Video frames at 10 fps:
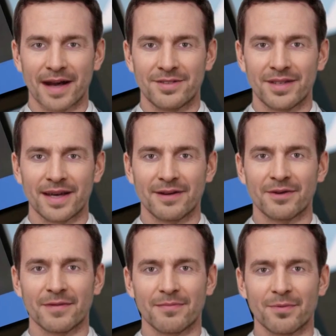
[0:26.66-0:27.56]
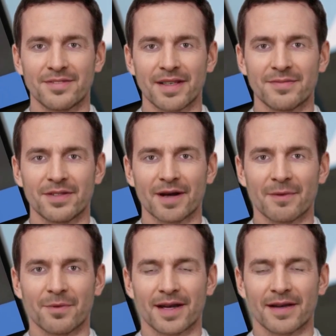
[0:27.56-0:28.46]
and educator, presents a
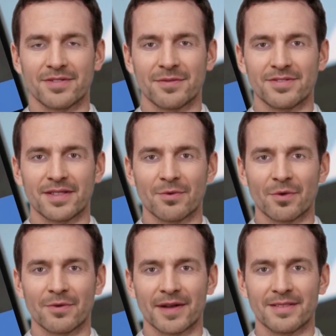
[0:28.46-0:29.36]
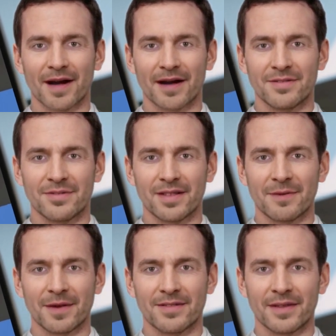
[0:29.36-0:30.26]
comprehensive sequel that dives
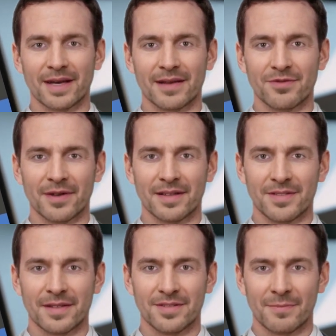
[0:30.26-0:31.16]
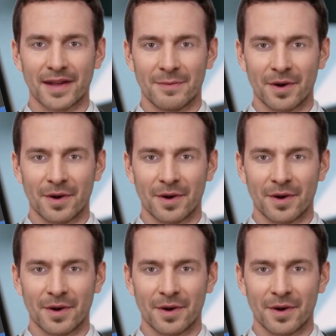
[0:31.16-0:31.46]
deep into the intricacies of the